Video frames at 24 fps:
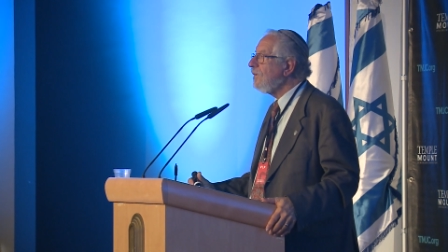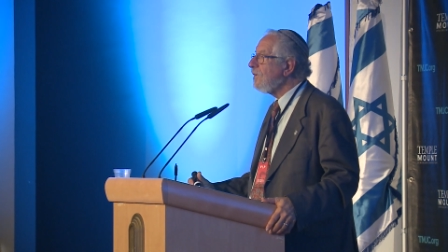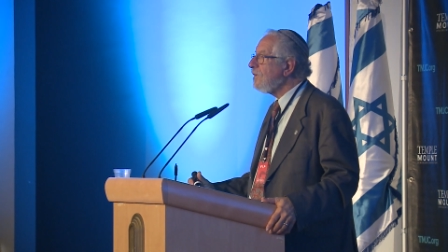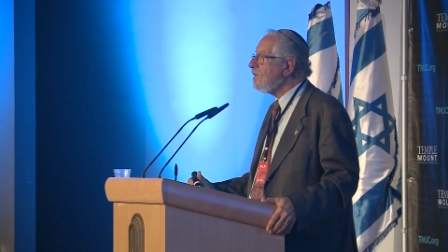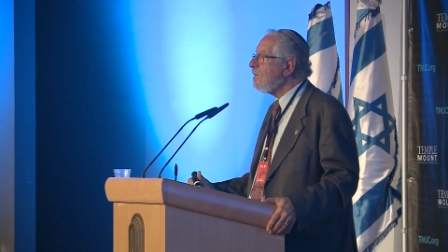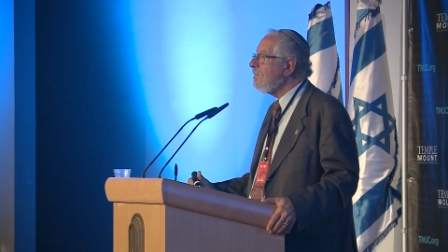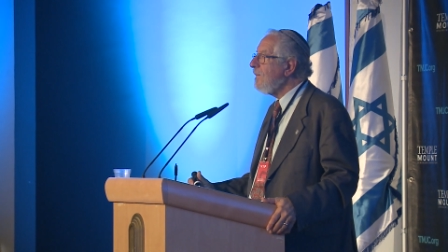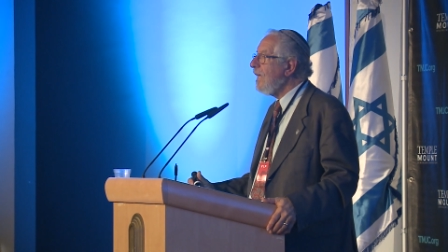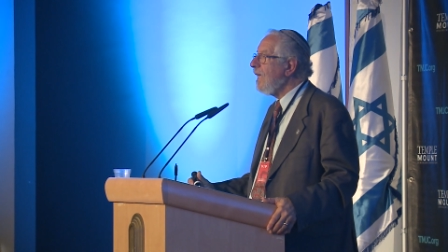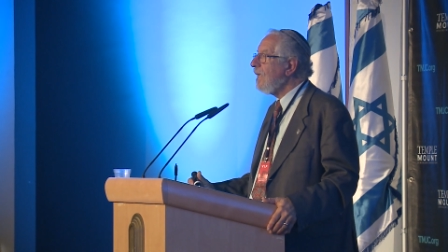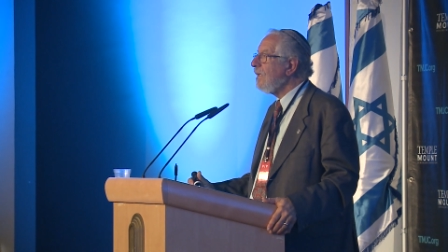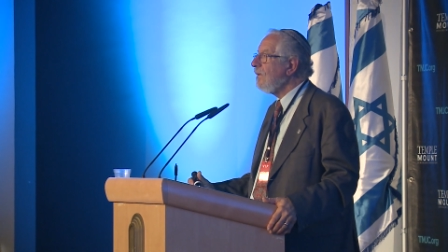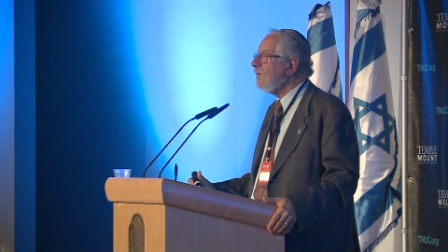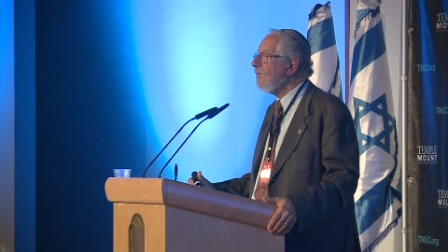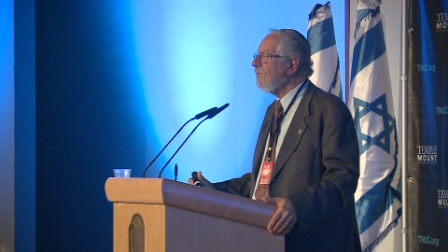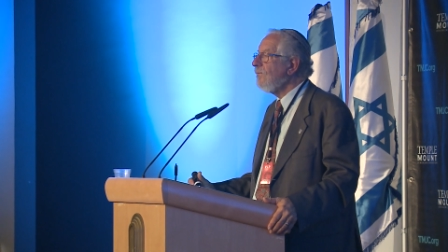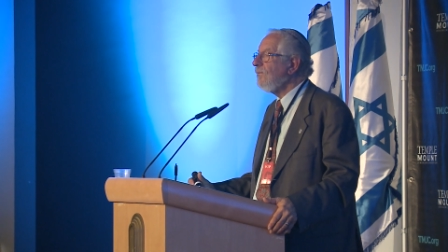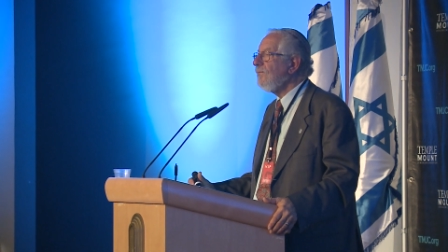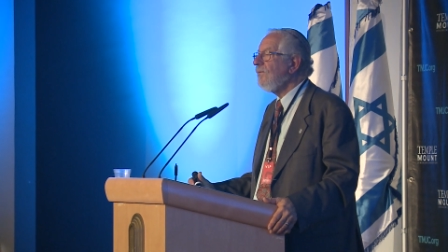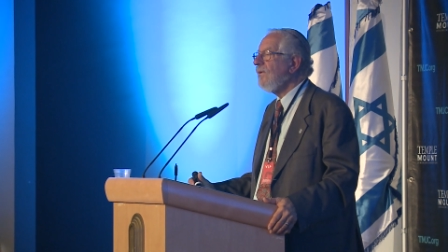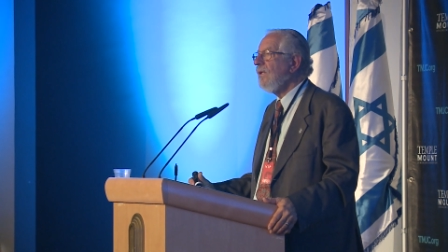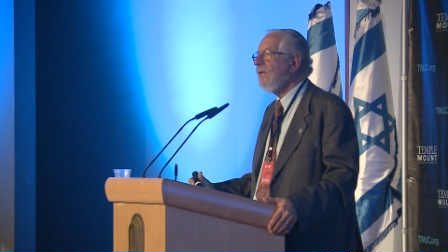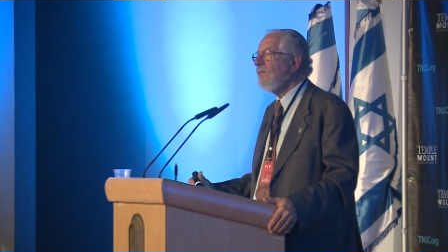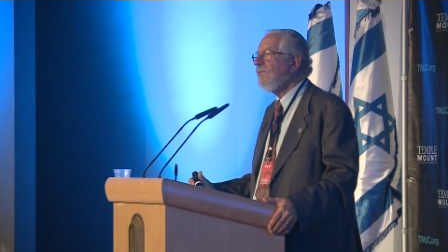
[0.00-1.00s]
Just a matter
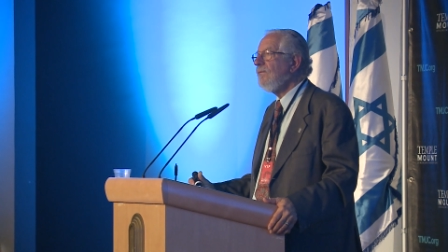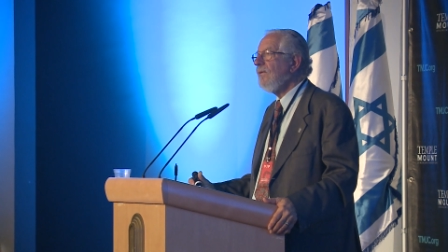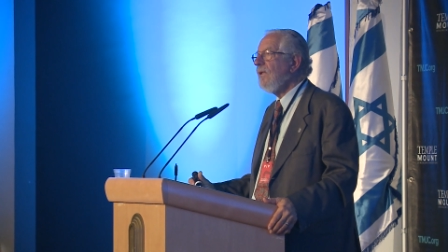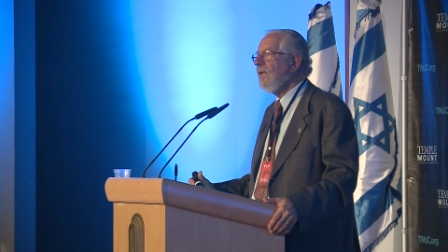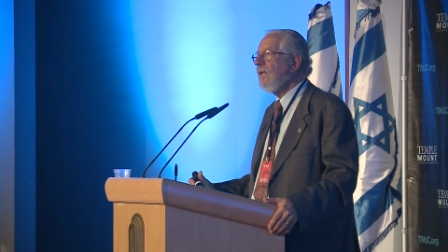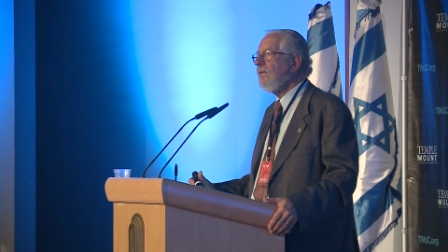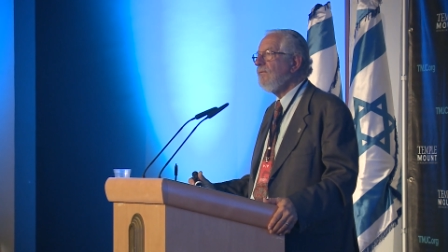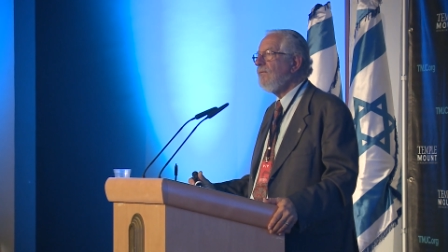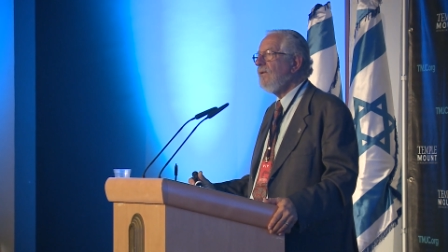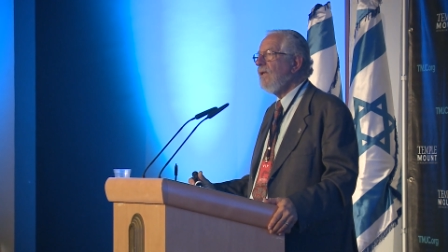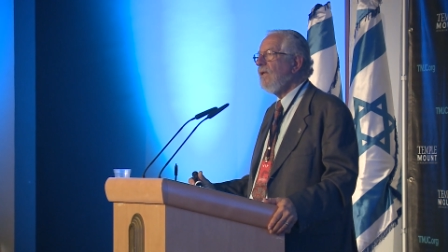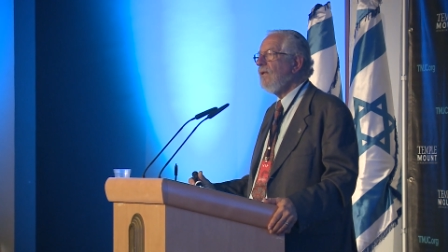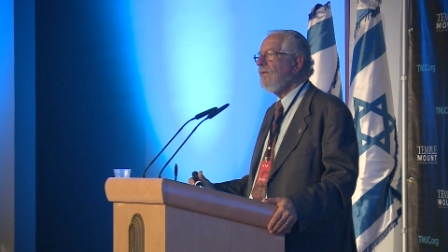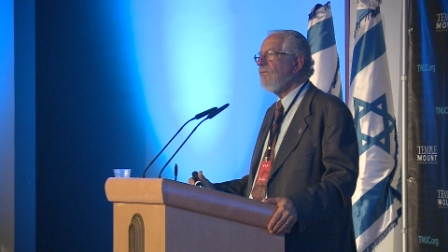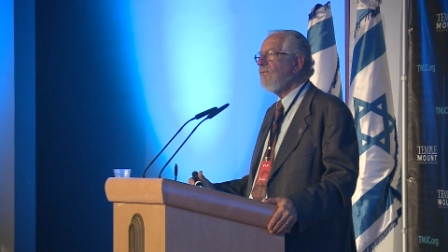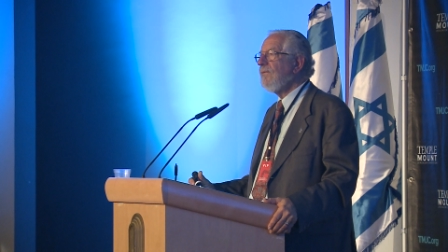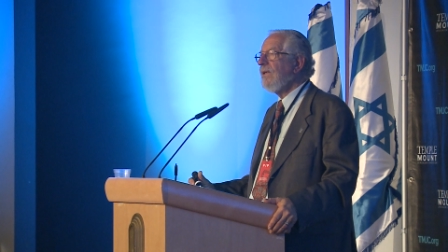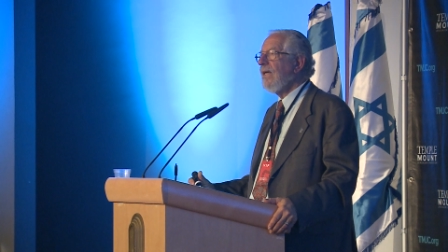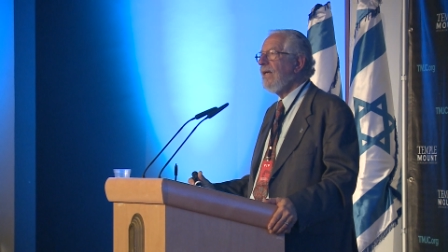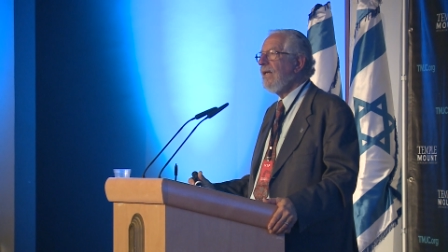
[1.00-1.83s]
of, of, of, of,